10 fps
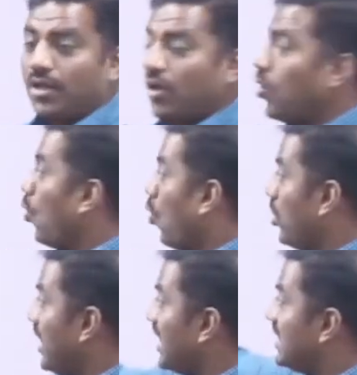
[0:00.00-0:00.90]

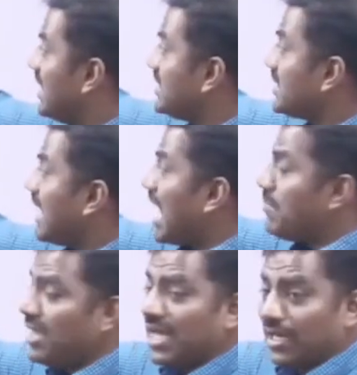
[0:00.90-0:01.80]
Only this can
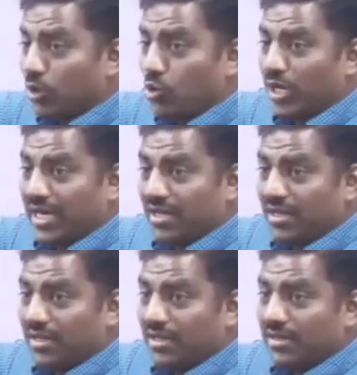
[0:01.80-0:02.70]
be concluded,
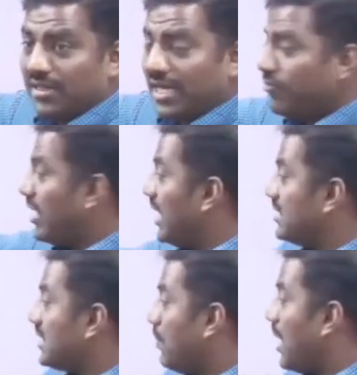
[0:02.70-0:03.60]
that when
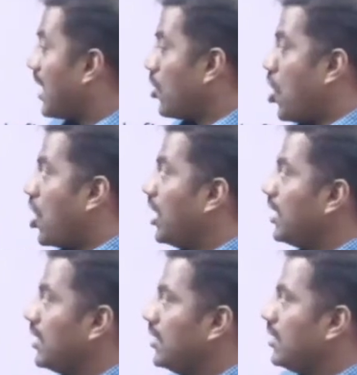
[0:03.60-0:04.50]
some are not,
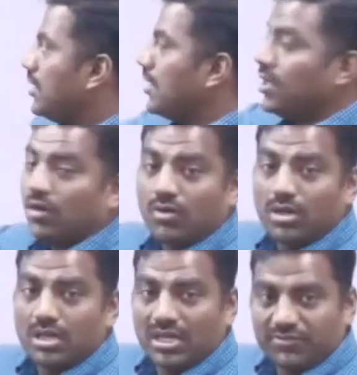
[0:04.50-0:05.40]

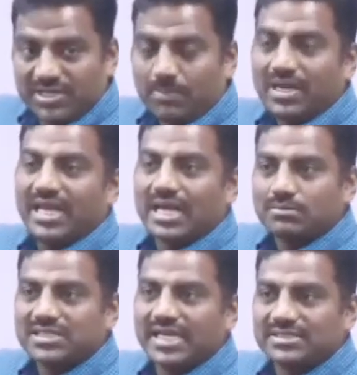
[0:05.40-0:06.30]
if somebody
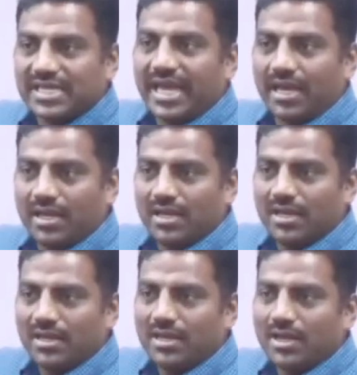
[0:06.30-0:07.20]
comes and say
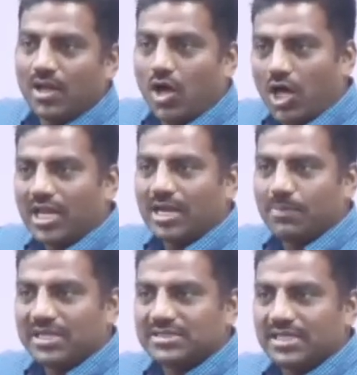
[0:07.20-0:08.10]
all are
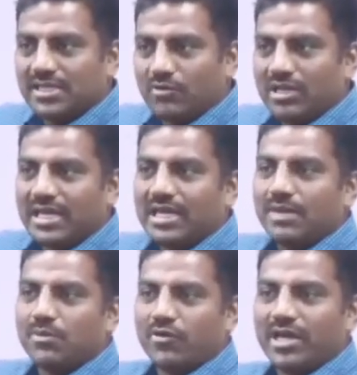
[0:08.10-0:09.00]
pleasant, you will kick
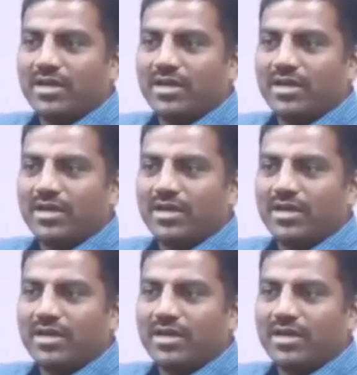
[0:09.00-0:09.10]
him away.